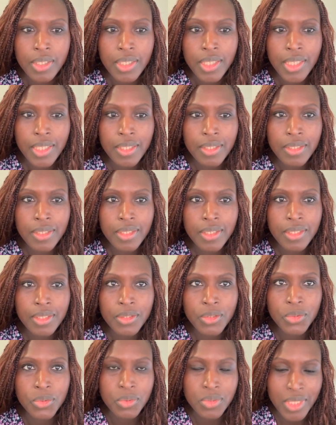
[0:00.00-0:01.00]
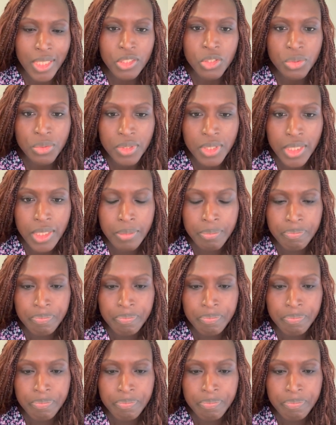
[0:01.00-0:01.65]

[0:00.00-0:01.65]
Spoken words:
naturally.